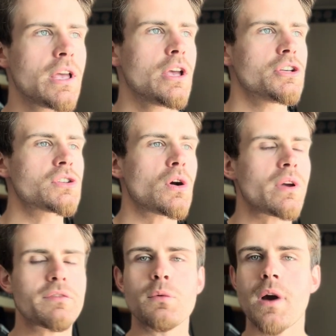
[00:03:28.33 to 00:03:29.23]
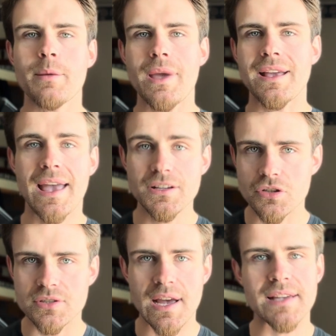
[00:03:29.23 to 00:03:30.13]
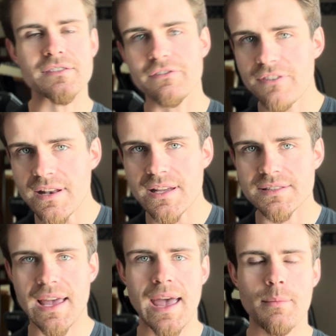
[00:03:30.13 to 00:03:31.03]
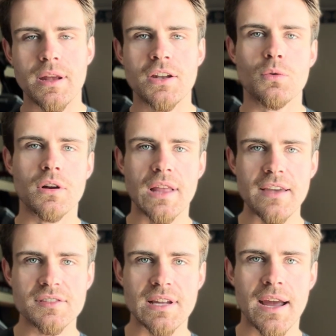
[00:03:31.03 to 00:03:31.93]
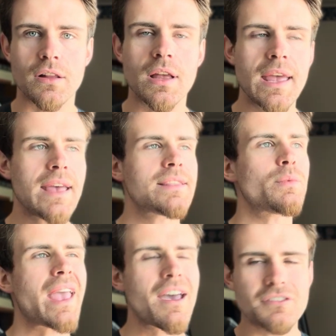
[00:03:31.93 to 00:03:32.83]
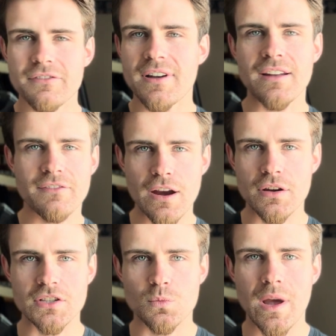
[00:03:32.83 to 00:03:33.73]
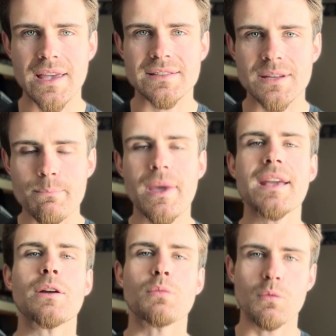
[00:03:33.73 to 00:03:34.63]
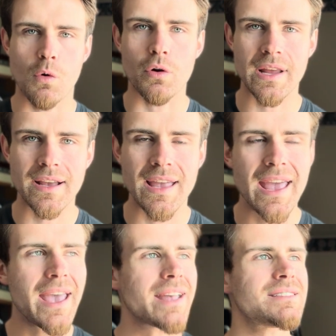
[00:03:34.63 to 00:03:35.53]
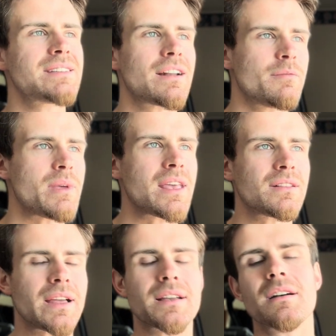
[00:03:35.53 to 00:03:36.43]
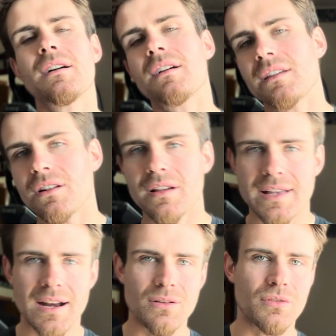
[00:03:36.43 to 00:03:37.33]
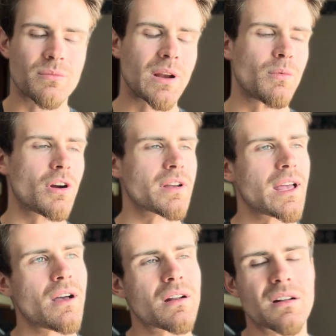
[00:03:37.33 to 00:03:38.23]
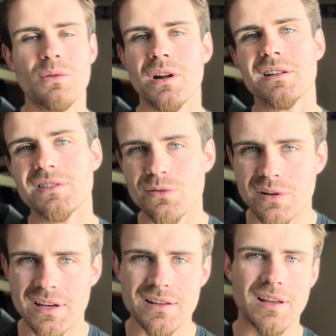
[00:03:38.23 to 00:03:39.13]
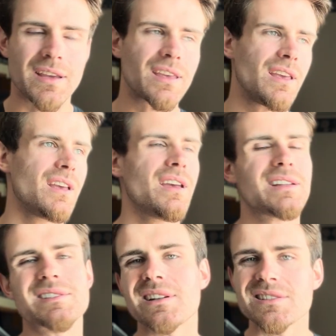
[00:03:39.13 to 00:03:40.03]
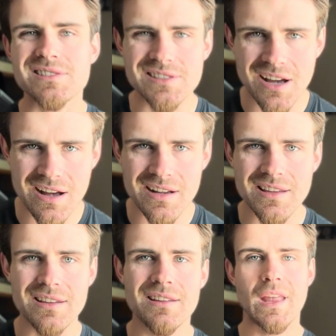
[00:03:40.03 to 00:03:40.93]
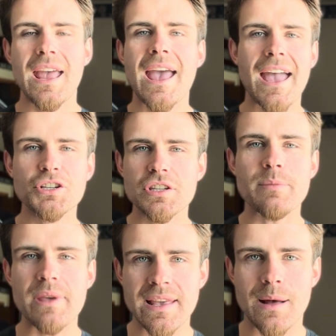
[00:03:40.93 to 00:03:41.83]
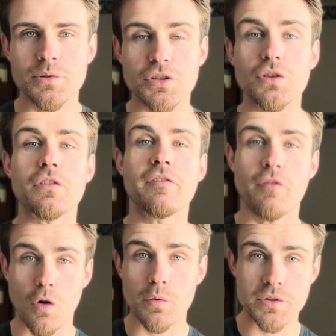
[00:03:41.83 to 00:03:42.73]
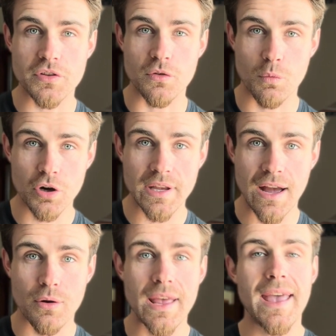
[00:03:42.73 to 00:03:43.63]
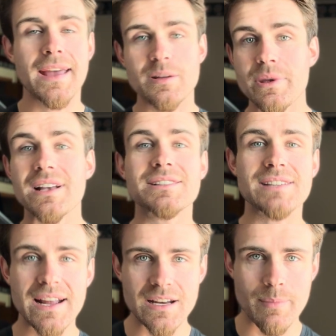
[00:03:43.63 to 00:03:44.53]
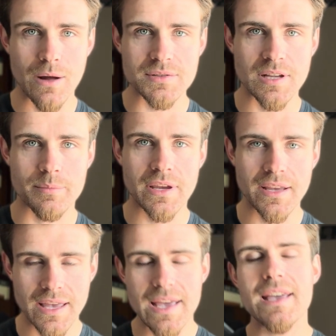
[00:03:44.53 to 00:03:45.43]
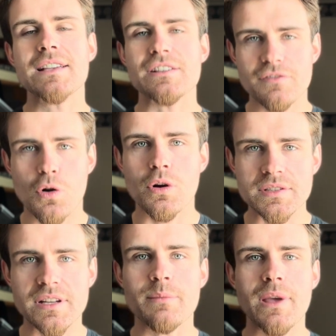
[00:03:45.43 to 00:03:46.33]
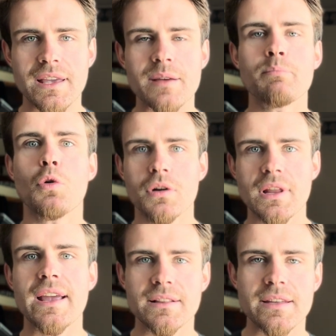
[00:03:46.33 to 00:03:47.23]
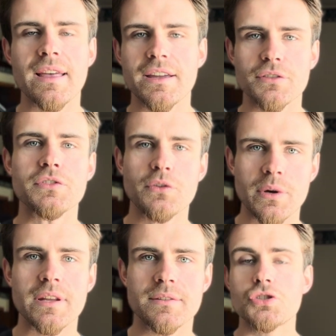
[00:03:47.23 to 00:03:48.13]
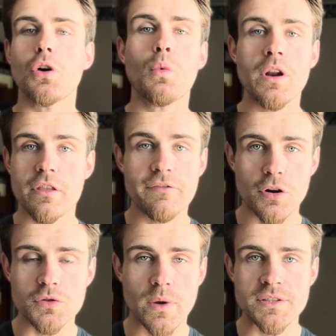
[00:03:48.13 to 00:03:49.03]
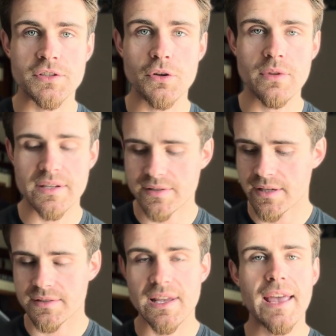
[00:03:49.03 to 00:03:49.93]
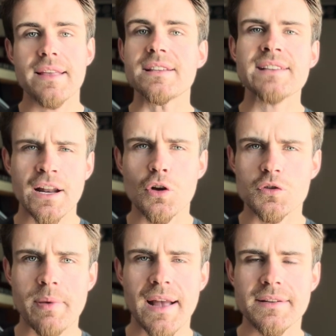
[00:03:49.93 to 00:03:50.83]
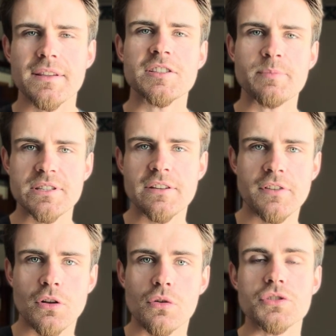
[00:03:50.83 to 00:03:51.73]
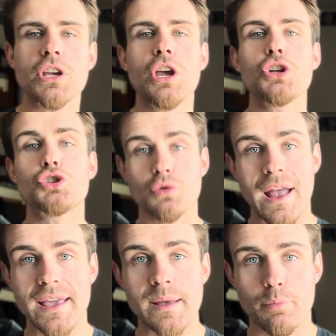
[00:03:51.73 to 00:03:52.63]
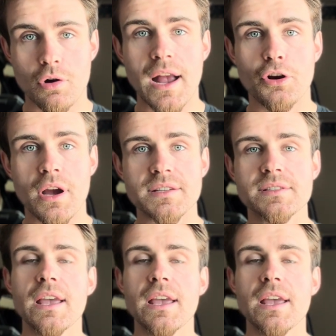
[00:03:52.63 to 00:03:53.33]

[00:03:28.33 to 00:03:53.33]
So if we want to make exercise and fitness a habit into our lifestyle, then we have to find various ways to make it rewarding, instead of being like, oh, I got to go through my workout. I don't want to do it. Like, it's going to suck. Actually being able to look forward to the workout and to be excited about something is, of course, going to make it more likely that you'll do it. So one of the first ways to do this is, and this kind of goes back to the specific goals, tracking progress.